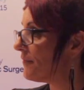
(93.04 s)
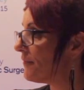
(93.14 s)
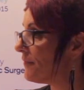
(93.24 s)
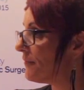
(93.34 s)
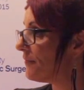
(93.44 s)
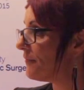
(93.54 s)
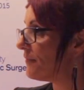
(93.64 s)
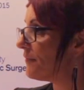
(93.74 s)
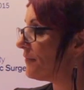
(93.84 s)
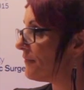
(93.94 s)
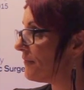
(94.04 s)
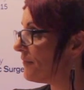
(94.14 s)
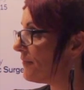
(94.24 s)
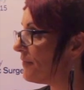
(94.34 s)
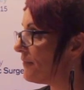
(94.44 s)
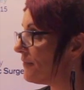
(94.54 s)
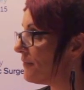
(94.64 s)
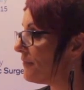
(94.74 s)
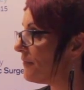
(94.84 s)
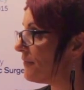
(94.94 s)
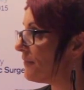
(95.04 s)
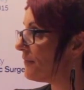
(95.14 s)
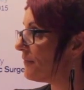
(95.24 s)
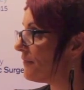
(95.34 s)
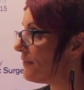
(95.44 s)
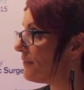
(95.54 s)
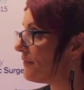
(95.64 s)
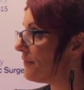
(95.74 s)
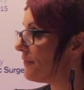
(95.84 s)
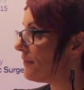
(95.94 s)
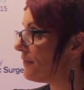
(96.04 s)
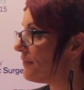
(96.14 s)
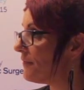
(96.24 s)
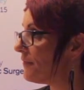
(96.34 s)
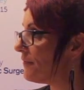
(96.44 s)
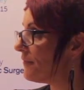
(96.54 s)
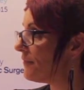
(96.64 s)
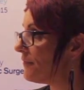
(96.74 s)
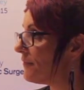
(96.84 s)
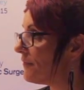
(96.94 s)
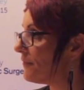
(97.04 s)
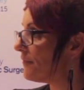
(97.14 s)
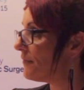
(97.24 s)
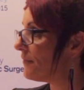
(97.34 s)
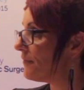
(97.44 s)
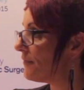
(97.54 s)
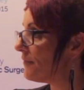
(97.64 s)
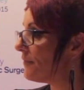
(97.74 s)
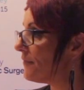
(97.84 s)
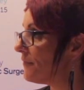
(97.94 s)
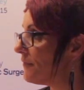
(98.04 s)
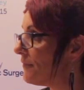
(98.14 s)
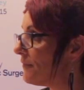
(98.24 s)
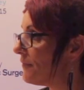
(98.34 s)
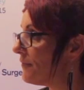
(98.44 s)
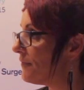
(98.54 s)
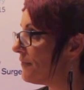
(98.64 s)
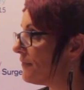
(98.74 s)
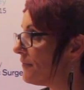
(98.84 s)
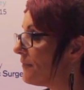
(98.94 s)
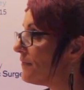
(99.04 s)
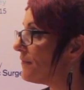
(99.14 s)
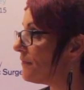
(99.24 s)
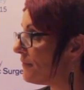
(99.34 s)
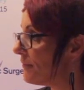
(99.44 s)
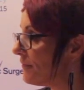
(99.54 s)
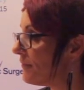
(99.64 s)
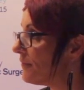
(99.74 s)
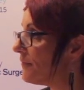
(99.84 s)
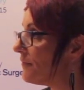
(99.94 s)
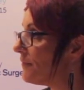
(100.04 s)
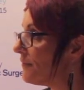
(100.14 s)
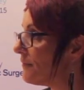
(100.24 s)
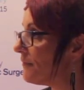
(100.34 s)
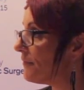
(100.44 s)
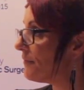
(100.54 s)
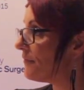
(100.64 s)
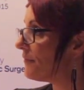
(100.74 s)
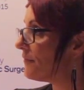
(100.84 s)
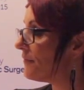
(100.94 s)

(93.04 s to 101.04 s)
This person isn't speaking.